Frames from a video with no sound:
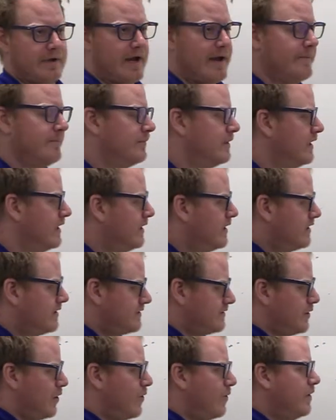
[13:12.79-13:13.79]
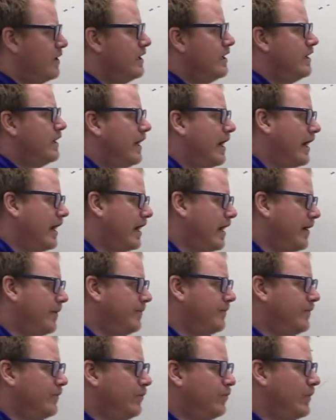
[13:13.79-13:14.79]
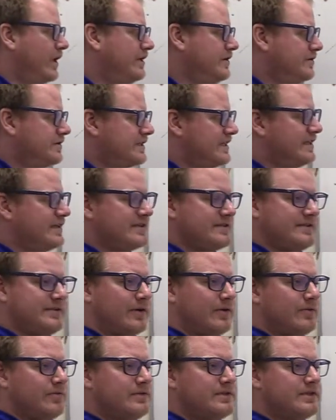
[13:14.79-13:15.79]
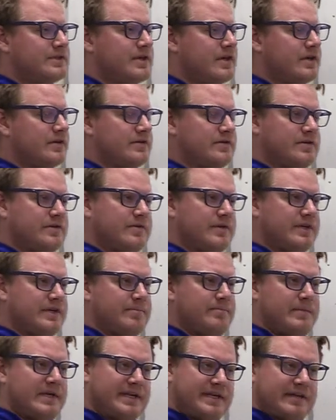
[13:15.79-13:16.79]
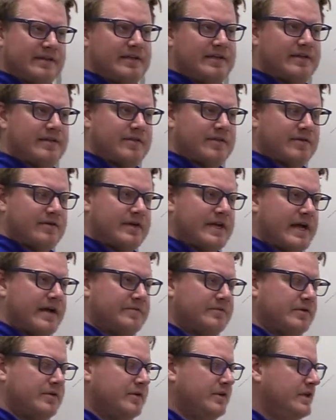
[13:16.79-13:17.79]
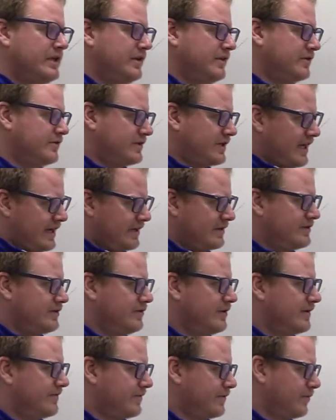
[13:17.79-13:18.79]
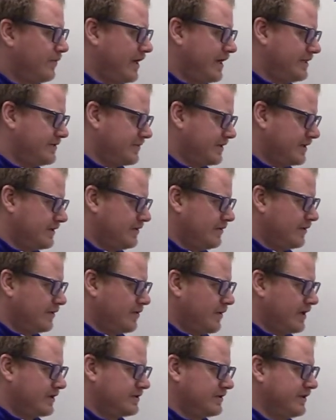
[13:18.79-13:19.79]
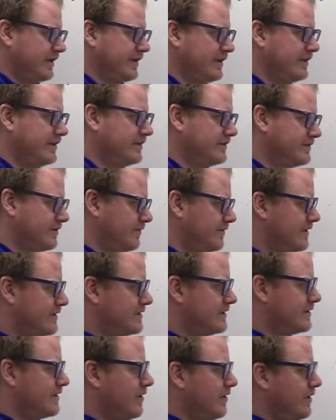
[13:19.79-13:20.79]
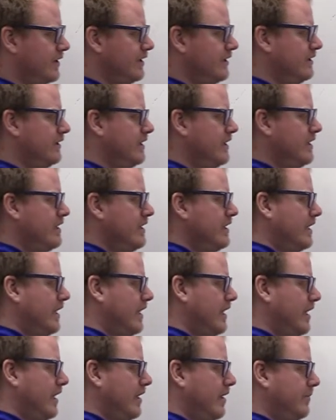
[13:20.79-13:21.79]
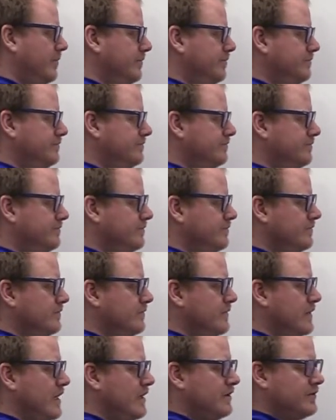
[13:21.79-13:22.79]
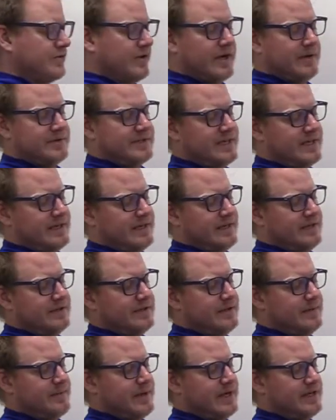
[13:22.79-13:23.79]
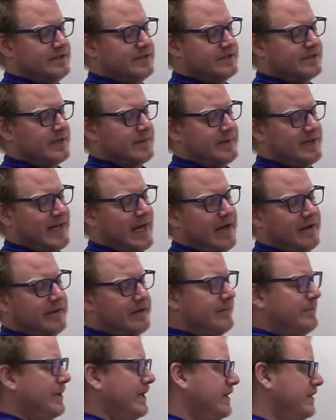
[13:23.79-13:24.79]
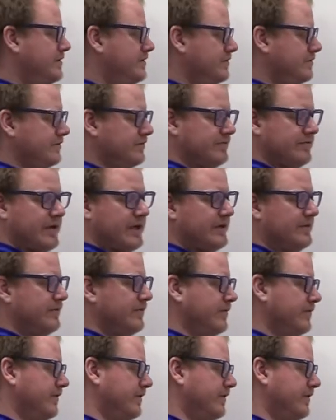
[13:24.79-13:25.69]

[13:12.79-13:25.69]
Okay, so when you see this, don't start doing immediately the third hand rule. There's kind of two different ways we can do a question like this. So if this is going, sorry, I was saying into the page, it's coming out of the page, right?